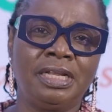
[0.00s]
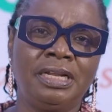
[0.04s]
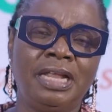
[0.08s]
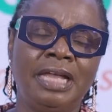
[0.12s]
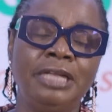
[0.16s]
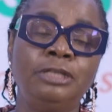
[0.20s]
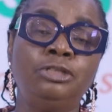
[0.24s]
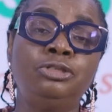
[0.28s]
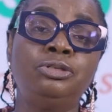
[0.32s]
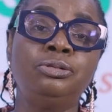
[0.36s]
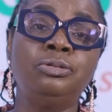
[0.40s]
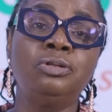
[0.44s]
that
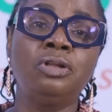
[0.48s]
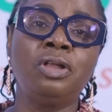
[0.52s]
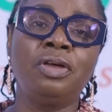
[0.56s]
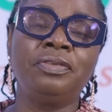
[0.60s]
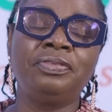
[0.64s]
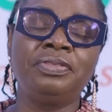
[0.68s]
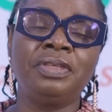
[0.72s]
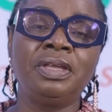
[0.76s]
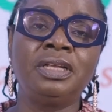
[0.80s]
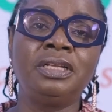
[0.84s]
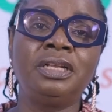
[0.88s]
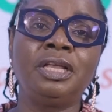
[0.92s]
I do
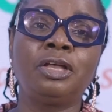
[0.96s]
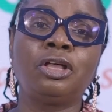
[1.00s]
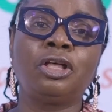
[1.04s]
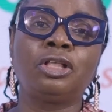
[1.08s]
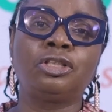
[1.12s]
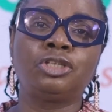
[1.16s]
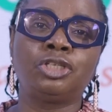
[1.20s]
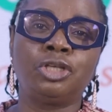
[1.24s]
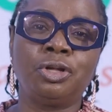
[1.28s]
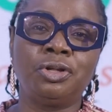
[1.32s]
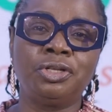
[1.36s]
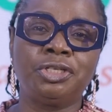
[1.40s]
not think the
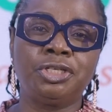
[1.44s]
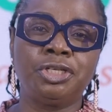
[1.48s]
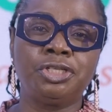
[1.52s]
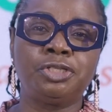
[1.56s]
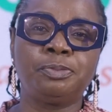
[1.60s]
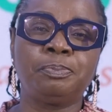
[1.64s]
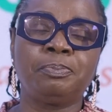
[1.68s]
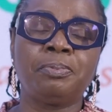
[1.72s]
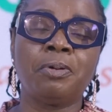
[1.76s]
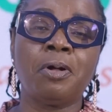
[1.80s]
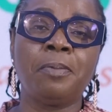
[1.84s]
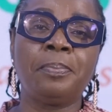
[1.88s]
church
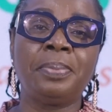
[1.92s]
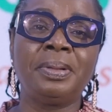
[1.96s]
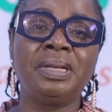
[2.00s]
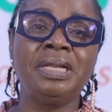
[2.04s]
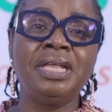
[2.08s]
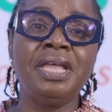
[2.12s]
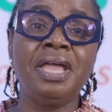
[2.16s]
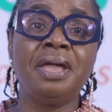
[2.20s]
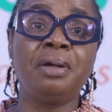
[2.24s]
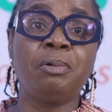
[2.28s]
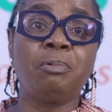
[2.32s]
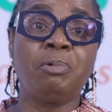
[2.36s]
is
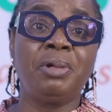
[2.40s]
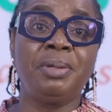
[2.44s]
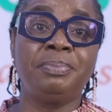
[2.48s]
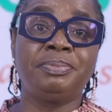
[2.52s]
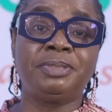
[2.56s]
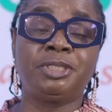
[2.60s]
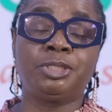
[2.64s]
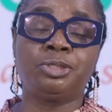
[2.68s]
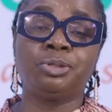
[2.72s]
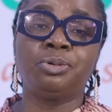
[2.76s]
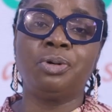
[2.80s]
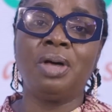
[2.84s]
properly
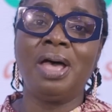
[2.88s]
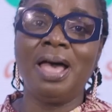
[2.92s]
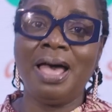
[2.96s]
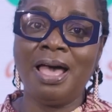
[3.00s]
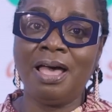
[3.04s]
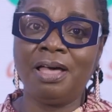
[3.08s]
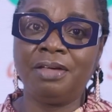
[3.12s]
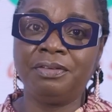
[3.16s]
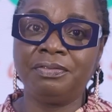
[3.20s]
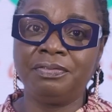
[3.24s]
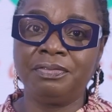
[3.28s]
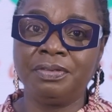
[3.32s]
equipped to
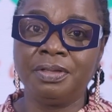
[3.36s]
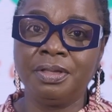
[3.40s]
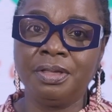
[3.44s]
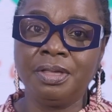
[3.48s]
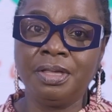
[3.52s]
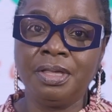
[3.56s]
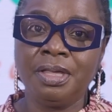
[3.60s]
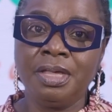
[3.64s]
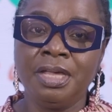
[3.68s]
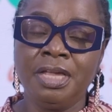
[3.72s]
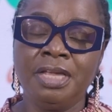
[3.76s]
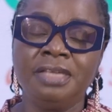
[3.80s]
have
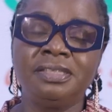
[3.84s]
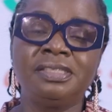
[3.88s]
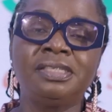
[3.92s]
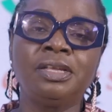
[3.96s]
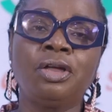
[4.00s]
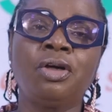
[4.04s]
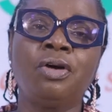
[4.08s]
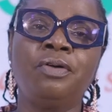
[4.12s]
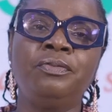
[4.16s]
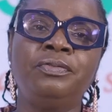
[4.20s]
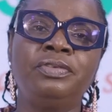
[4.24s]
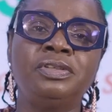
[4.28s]
is the
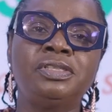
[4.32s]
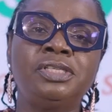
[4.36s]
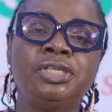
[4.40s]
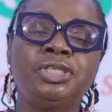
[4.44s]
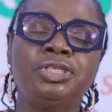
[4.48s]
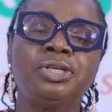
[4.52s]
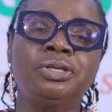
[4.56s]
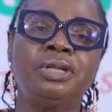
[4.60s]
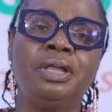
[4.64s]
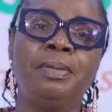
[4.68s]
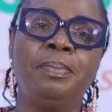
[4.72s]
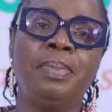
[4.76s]

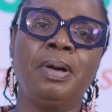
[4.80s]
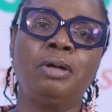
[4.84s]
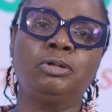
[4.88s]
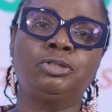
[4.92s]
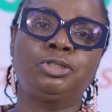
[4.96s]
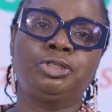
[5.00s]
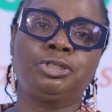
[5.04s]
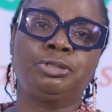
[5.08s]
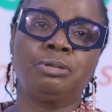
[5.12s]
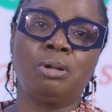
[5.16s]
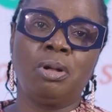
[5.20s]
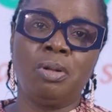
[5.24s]
conversation
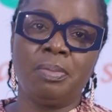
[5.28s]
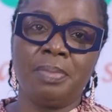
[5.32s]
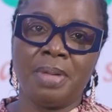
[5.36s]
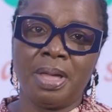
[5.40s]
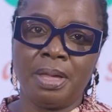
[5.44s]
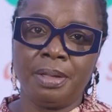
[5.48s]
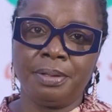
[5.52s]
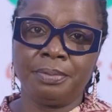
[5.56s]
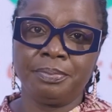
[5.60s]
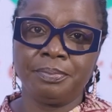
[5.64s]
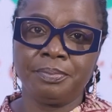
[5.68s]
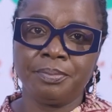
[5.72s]
about
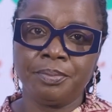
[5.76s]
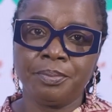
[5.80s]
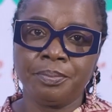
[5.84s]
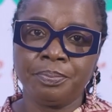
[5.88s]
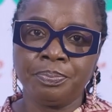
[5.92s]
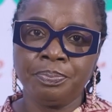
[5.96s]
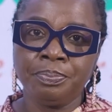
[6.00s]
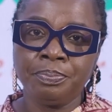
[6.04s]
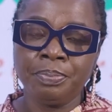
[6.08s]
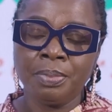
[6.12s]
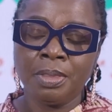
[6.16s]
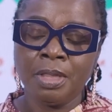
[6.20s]
trauma.
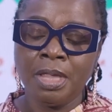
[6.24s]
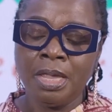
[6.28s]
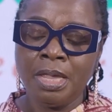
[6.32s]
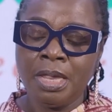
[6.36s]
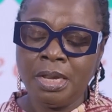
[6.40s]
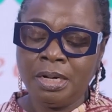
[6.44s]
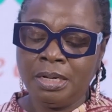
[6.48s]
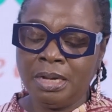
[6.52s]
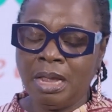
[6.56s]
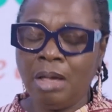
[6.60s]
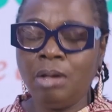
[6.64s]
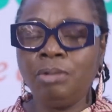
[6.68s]

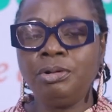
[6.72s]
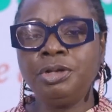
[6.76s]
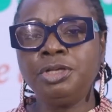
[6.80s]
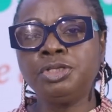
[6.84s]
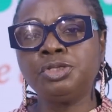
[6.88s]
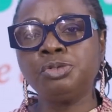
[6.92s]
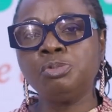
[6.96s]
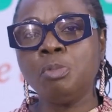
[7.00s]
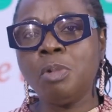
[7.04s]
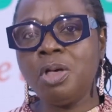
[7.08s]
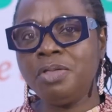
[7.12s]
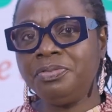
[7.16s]
Now,
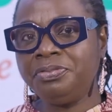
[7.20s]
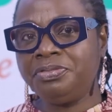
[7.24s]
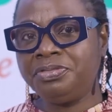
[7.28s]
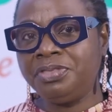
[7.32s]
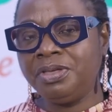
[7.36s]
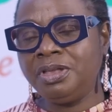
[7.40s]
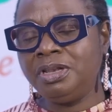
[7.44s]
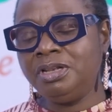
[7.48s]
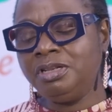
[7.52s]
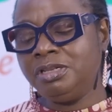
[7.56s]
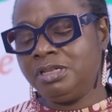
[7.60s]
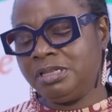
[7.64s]
it's one
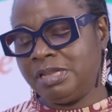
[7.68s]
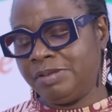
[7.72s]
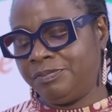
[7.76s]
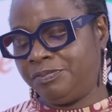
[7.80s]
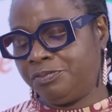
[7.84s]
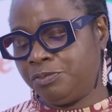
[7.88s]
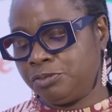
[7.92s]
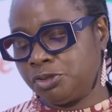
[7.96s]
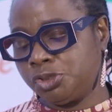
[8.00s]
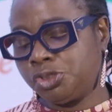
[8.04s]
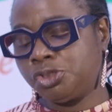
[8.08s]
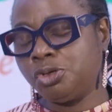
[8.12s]
thing
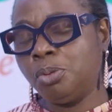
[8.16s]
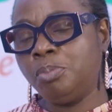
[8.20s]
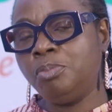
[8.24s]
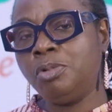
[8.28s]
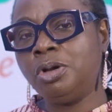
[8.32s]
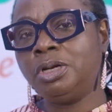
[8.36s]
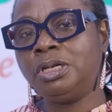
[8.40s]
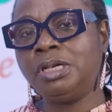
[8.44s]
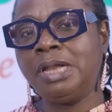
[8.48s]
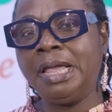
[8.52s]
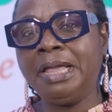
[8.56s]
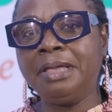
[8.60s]
for
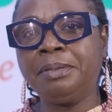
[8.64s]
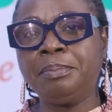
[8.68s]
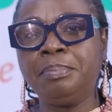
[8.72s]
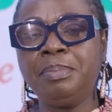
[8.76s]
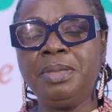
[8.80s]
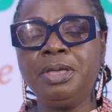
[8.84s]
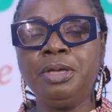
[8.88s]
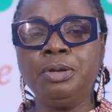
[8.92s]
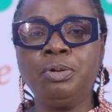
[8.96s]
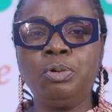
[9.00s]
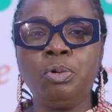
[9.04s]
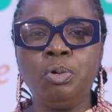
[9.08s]
someone like
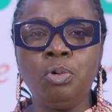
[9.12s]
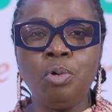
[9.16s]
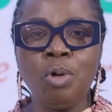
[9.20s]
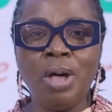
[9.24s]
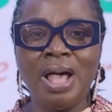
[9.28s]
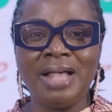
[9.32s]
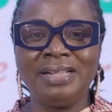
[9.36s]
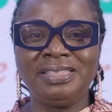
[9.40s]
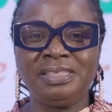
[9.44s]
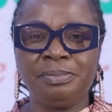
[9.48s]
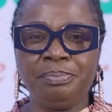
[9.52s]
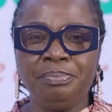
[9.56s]
me who
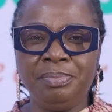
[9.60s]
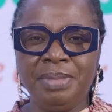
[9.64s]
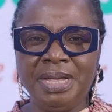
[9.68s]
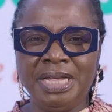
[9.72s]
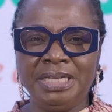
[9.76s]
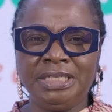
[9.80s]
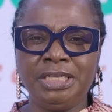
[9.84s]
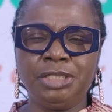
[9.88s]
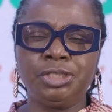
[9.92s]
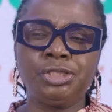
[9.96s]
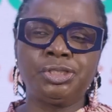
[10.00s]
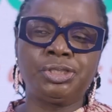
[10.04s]
has
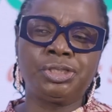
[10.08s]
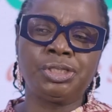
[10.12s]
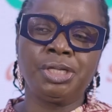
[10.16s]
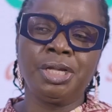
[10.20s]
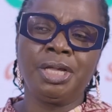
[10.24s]
made it